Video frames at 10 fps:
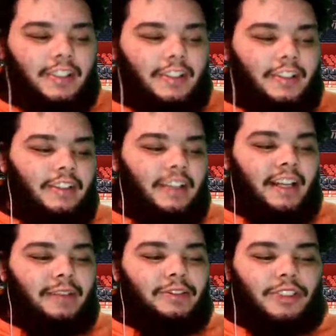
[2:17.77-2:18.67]
Like,
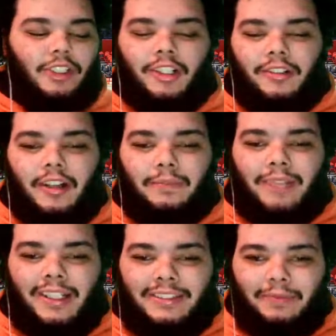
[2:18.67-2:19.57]
I'm sorry, I'm trying
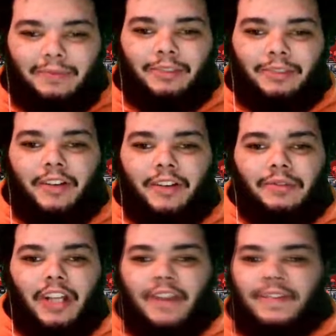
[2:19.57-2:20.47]
to stop this player from
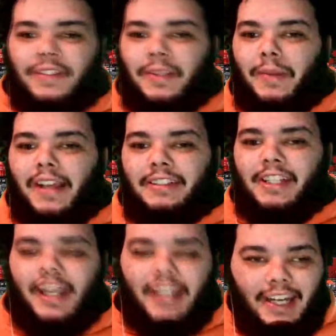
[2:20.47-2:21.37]
driving to the basket.
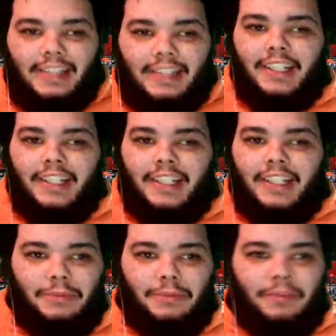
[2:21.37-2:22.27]
I gotta touch
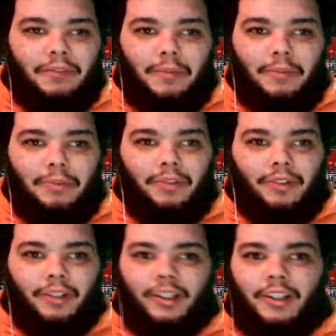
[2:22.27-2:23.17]
him at one point.